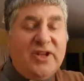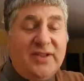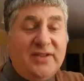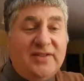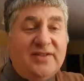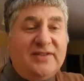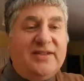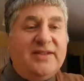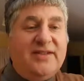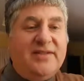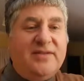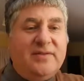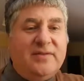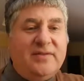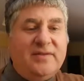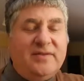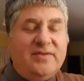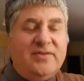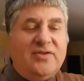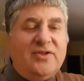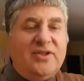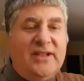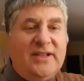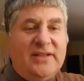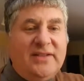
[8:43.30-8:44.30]
Just
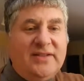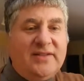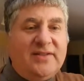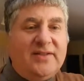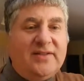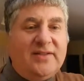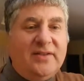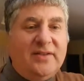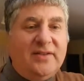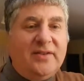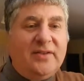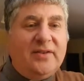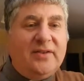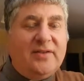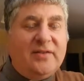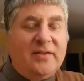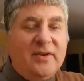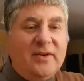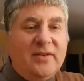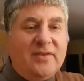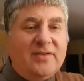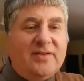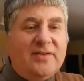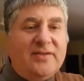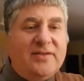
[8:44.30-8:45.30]
as Jesus on the
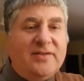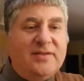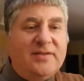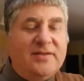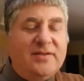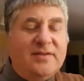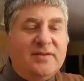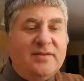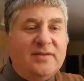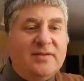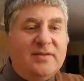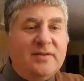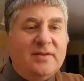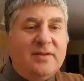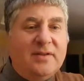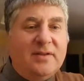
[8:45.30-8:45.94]
cross